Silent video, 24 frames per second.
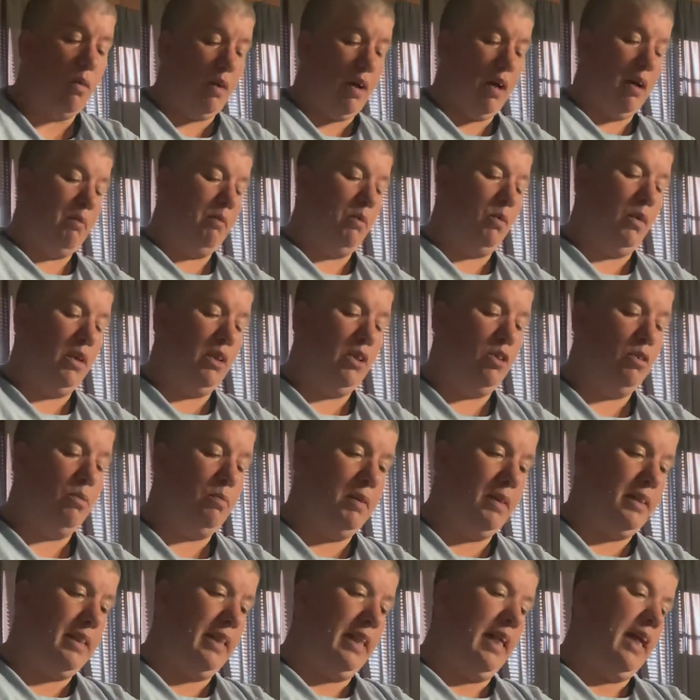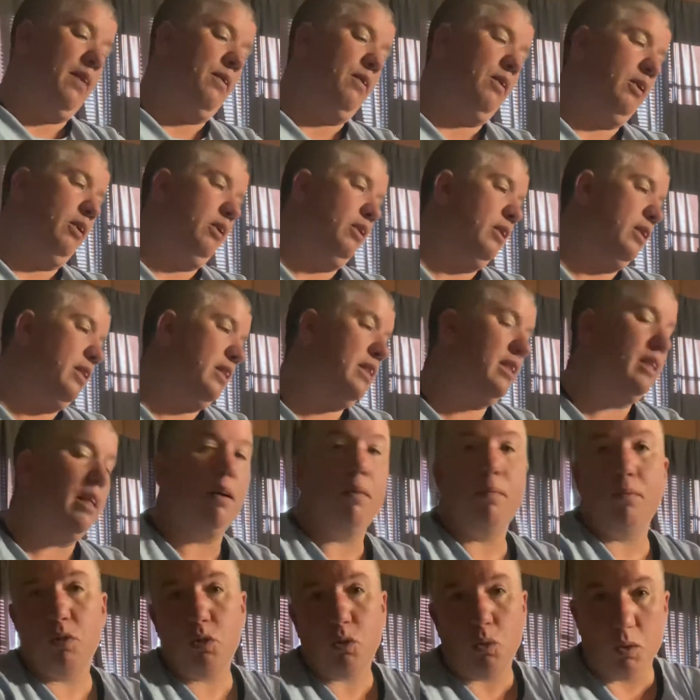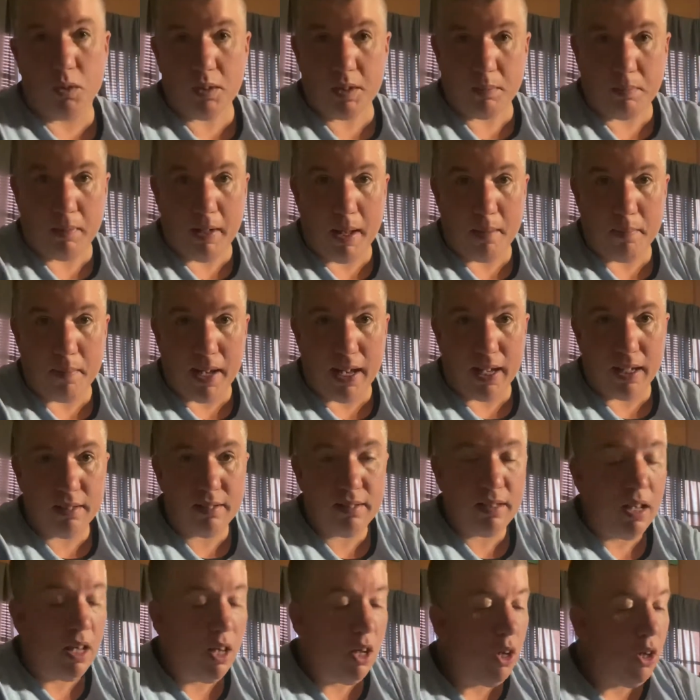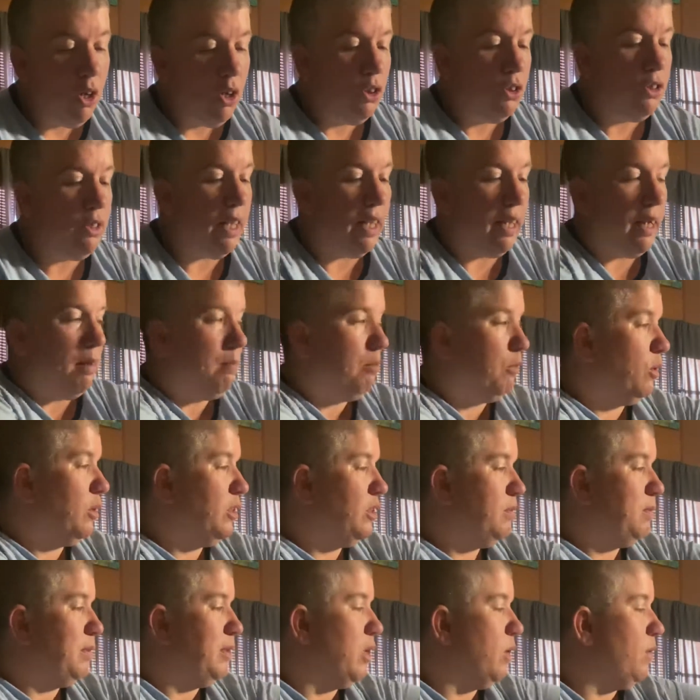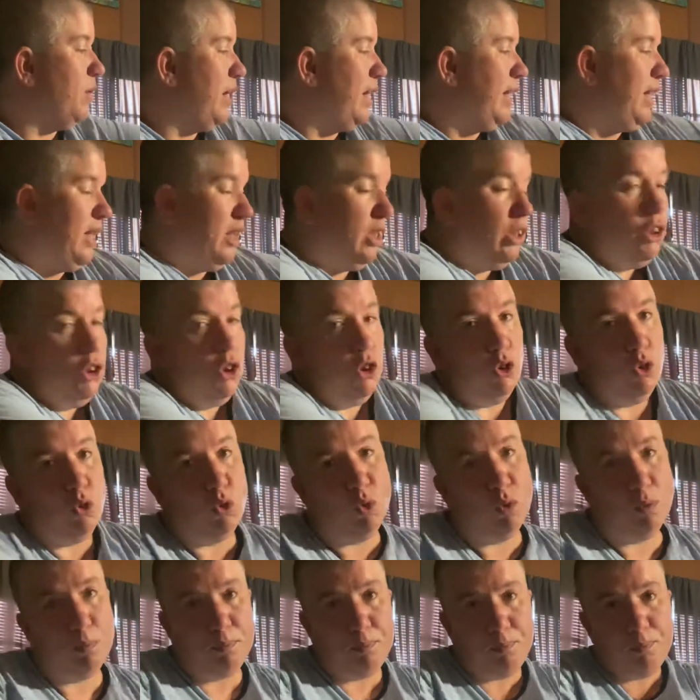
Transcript: I'm going to put together some school supply bags that I'm going to be donating to